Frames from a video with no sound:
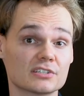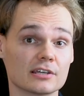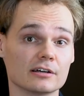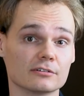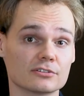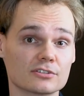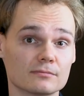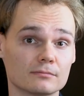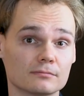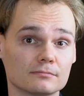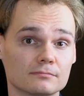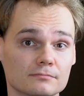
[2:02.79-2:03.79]
sounds.
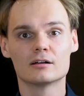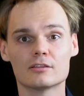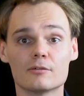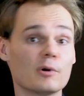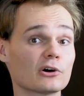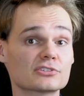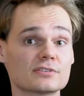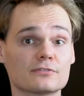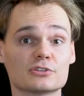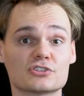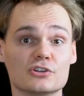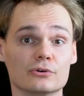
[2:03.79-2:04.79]
The box of the
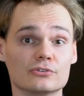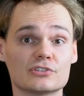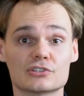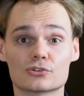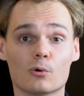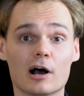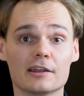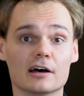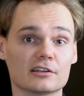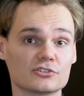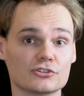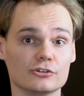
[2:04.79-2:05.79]
SNOOZ is quite
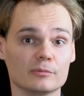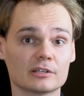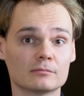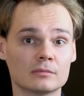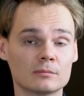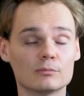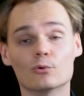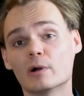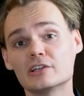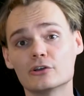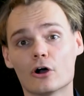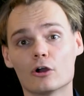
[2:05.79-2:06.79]
unassuming, but
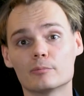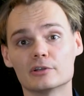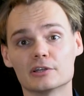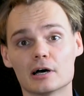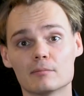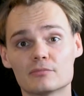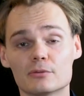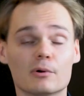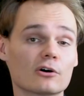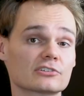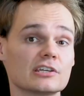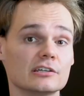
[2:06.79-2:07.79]
when you open it up, the
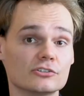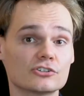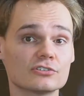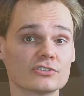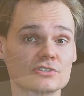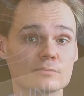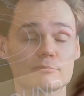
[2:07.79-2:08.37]
box hinges to